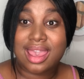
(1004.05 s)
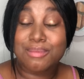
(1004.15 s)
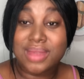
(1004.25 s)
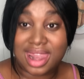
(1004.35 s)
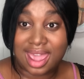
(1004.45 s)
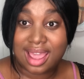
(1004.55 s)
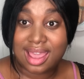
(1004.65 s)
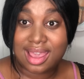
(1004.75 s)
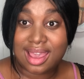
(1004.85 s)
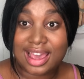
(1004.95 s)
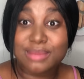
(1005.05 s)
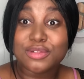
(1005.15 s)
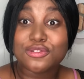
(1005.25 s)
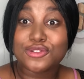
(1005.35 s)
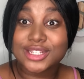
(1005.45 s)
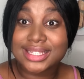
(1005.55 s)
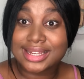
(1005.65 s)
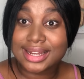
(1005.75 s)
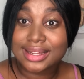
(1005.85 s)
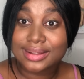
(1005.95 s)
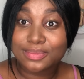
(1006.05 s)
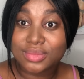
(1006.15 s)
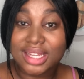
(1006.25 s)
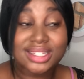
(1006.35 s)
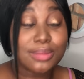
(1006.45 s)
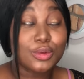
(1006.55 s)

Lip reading: mna, I'm a first year. That time,